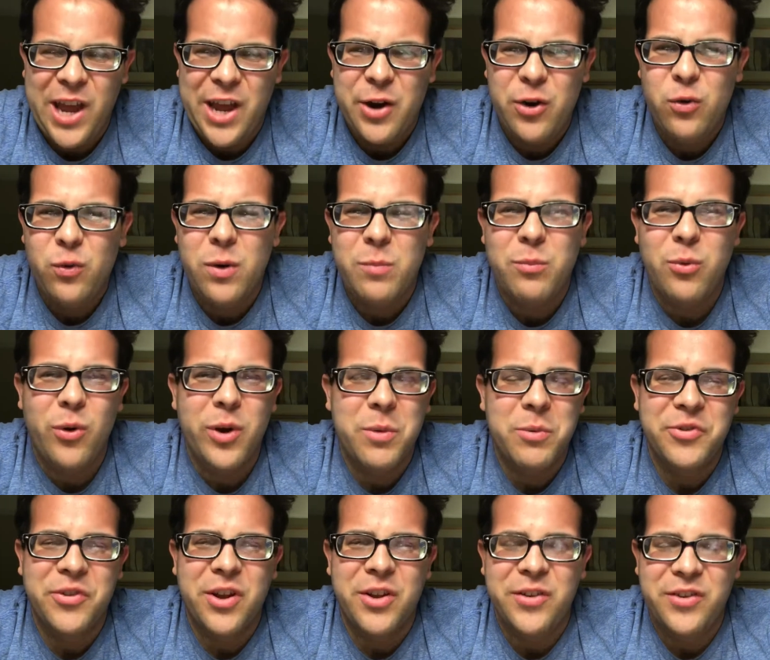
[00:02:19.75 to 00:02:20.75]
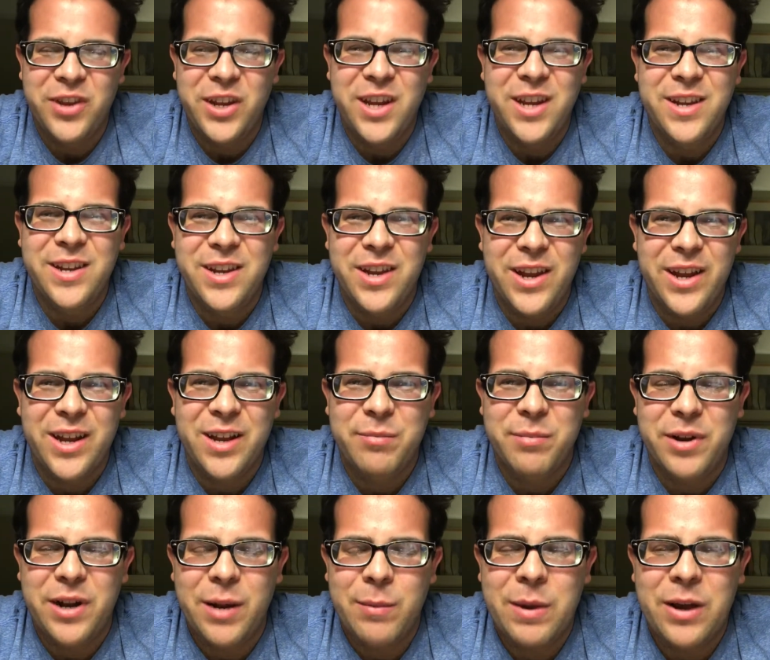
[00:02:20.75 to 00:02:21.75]
I know at one point it was on Teen Nick,
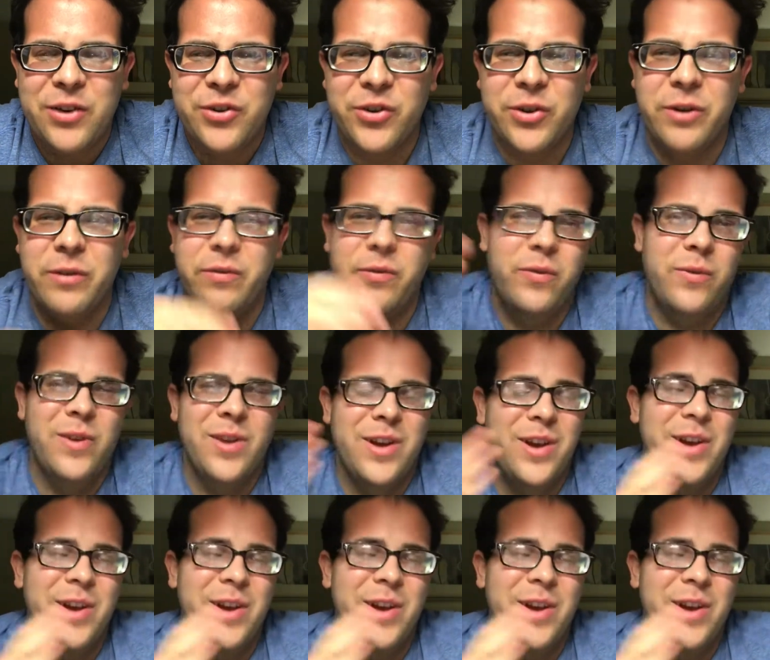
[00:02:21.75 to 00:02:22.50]
but I'm not sure if